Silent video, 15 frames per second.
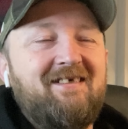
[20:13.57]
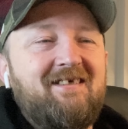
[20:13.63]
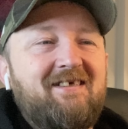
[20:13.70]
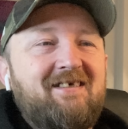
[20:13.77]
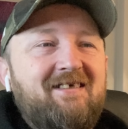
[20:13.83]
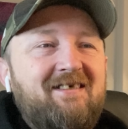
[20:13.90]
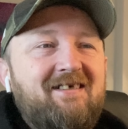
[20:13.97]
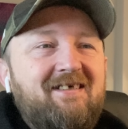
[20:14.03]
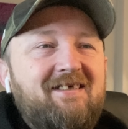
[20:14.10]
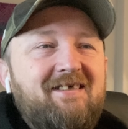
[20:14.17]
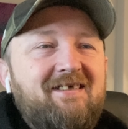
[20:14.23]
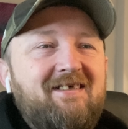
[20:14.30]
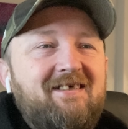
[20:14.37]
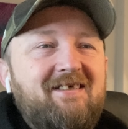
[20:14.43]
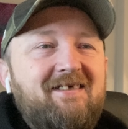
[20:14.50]

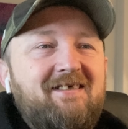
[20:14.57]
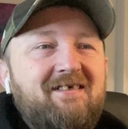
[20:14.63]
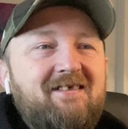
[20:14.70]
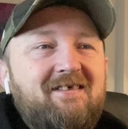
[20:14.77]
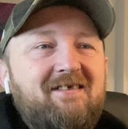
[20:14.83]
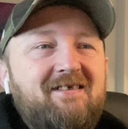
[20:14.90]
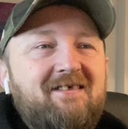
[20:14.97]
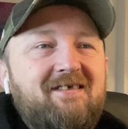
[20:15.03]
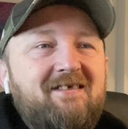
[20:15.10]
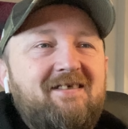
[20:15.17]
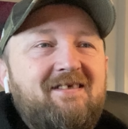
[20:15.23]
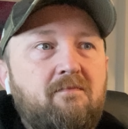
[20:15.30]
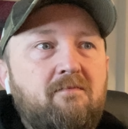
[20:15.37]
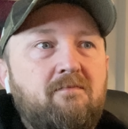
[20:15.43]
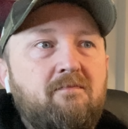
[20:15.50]

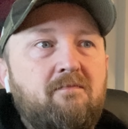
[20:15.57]
Nothing is said.